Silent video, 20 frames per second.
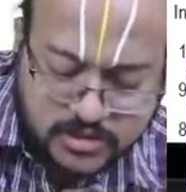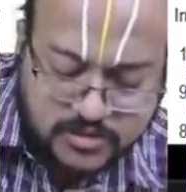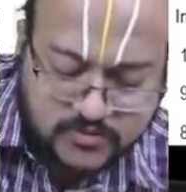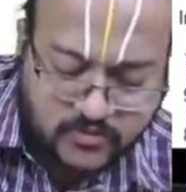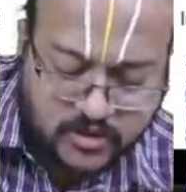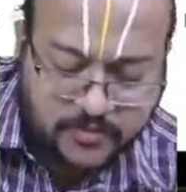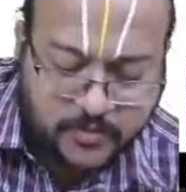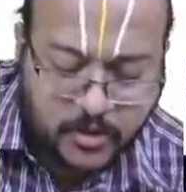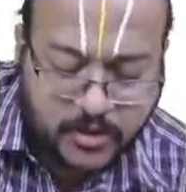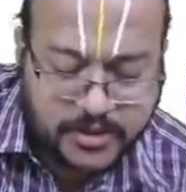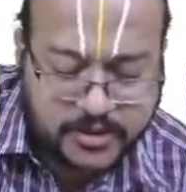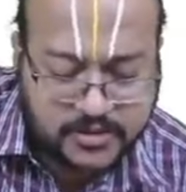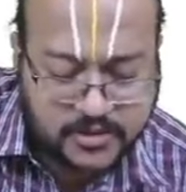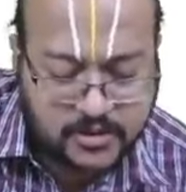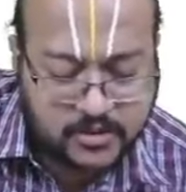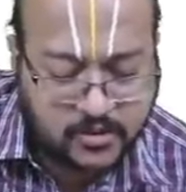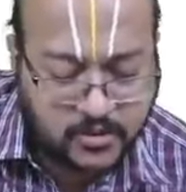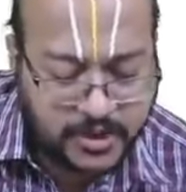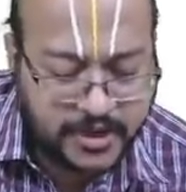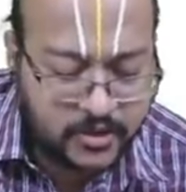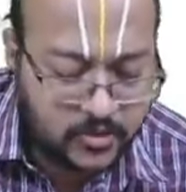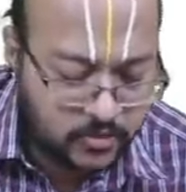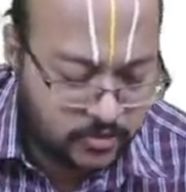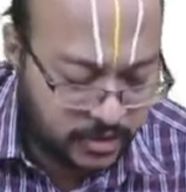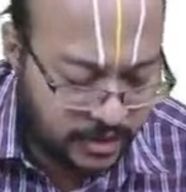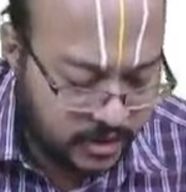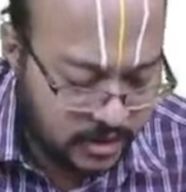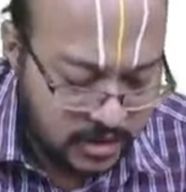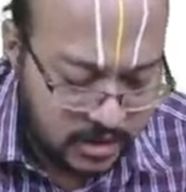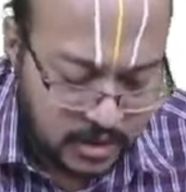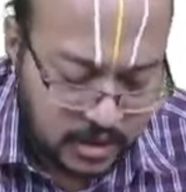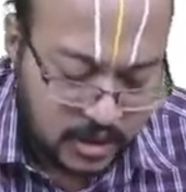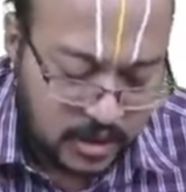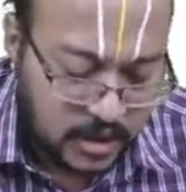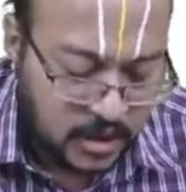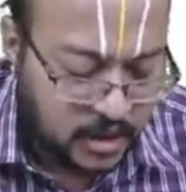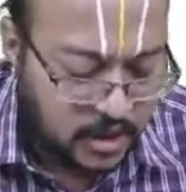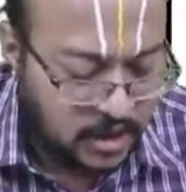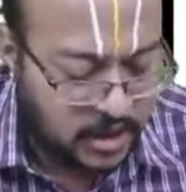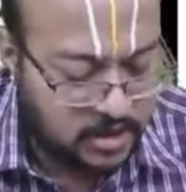1.08 only.
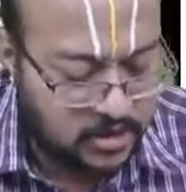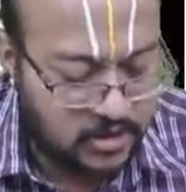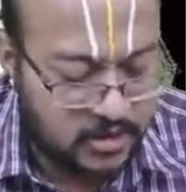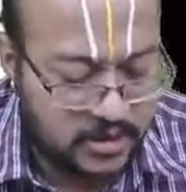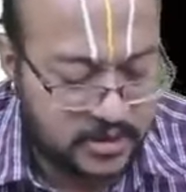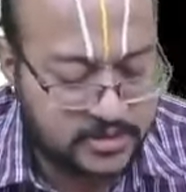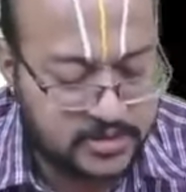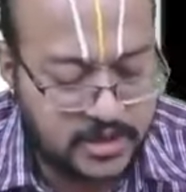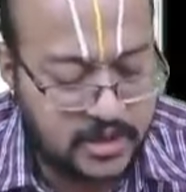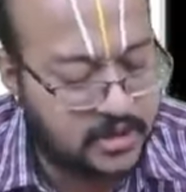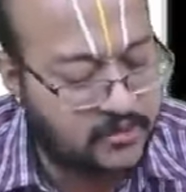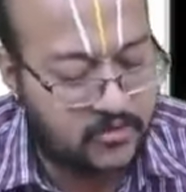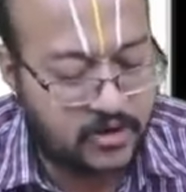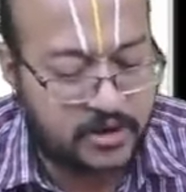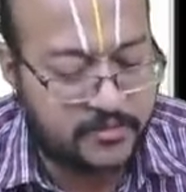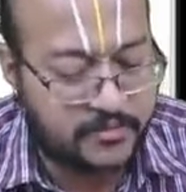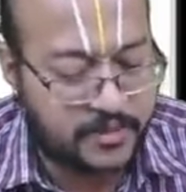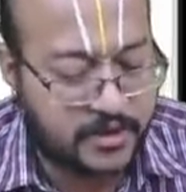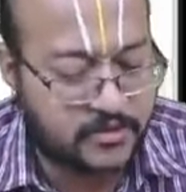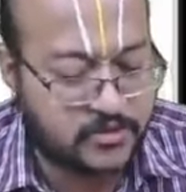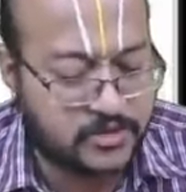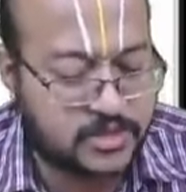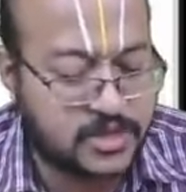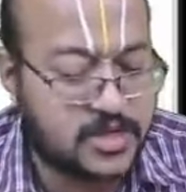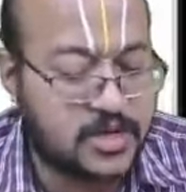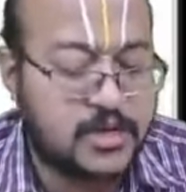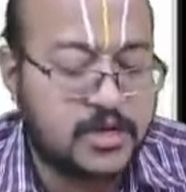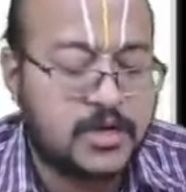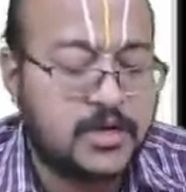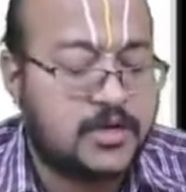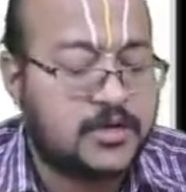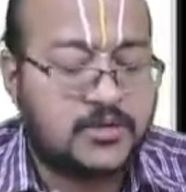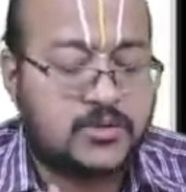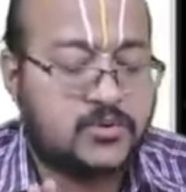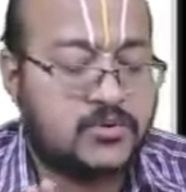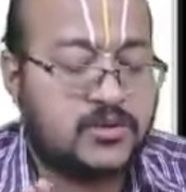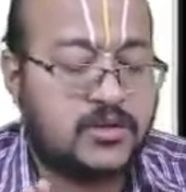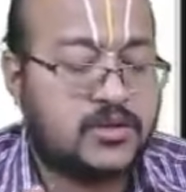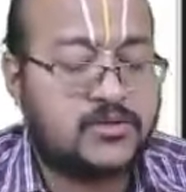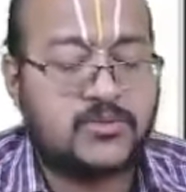Are you all understanding what I am trying to say? So
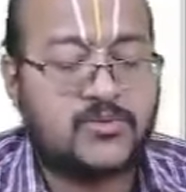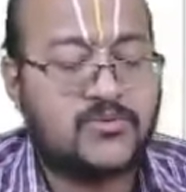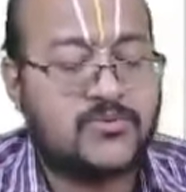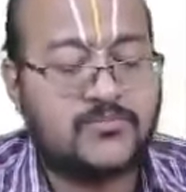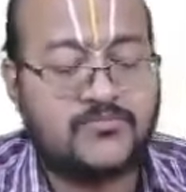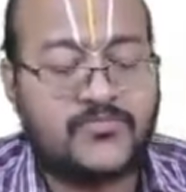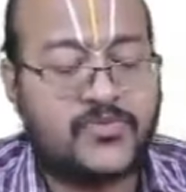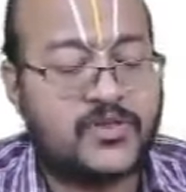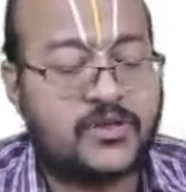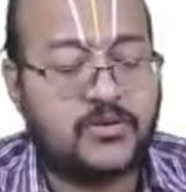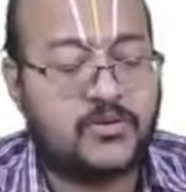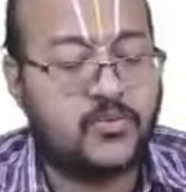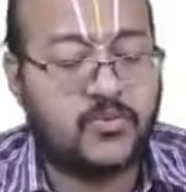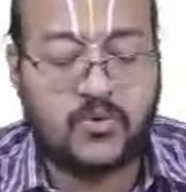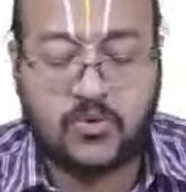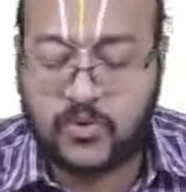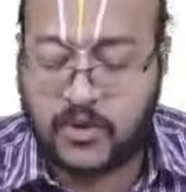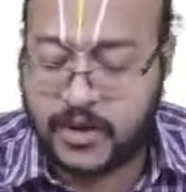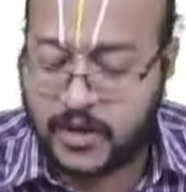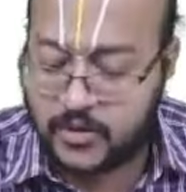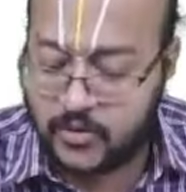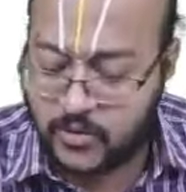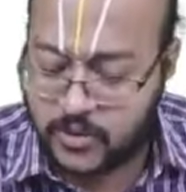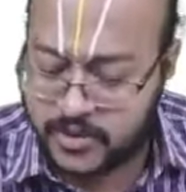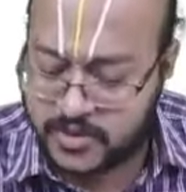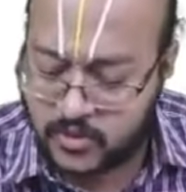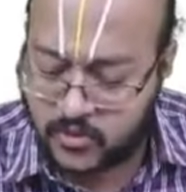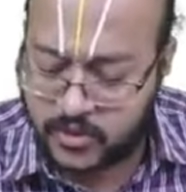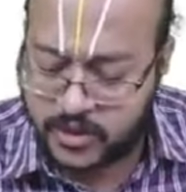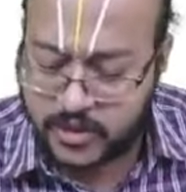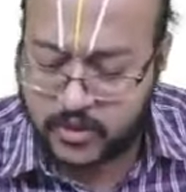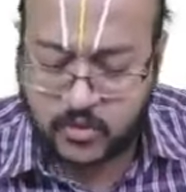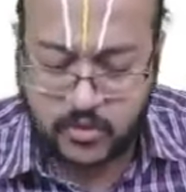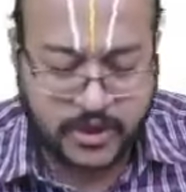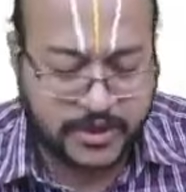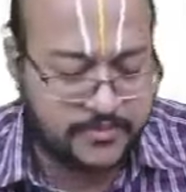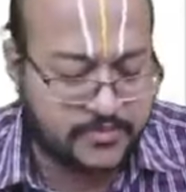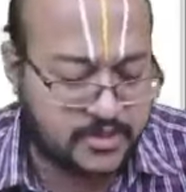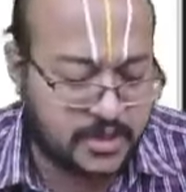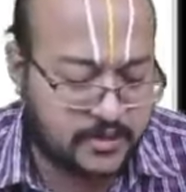there is no, you don't need to discount it 2
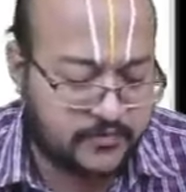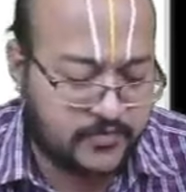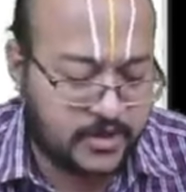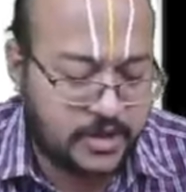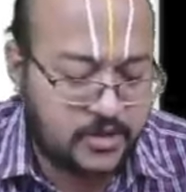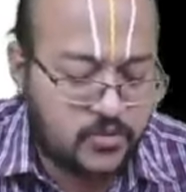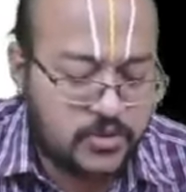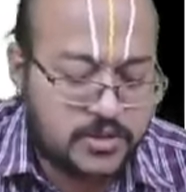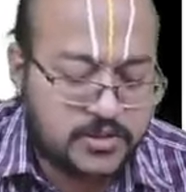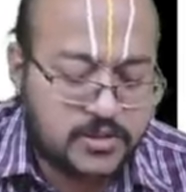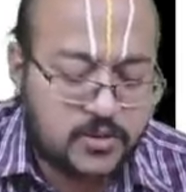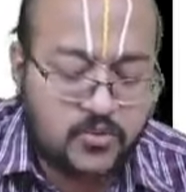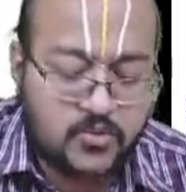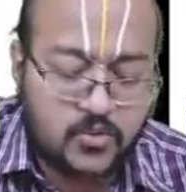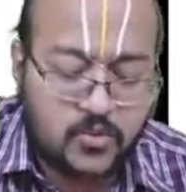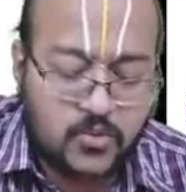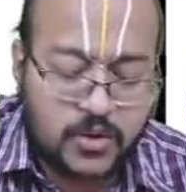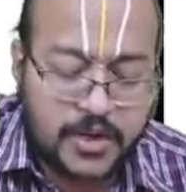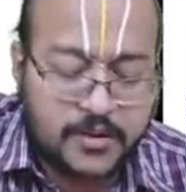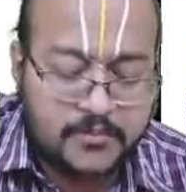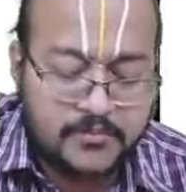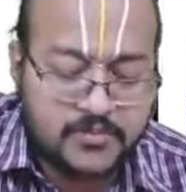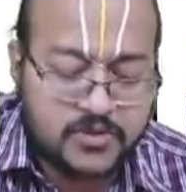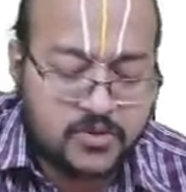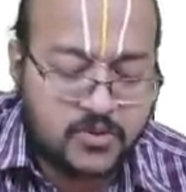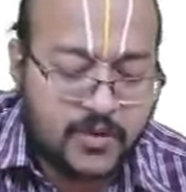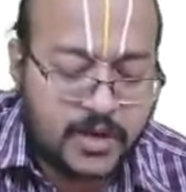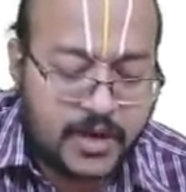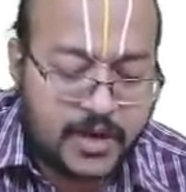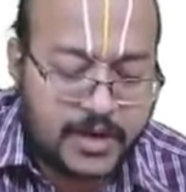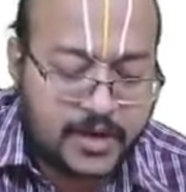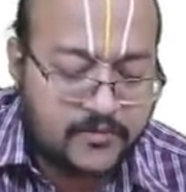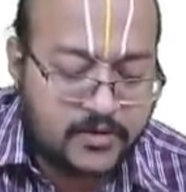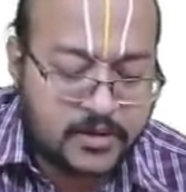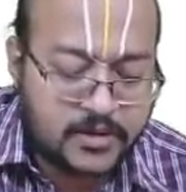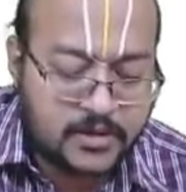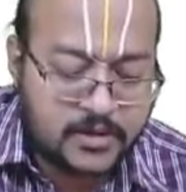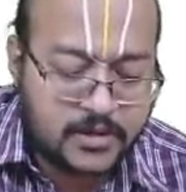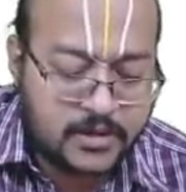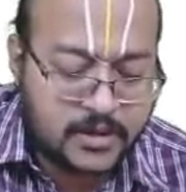times. Yeah, when you discount 2 times, you will arrive at
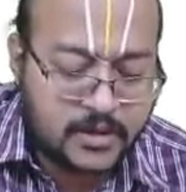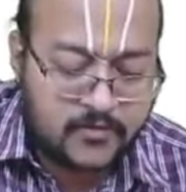the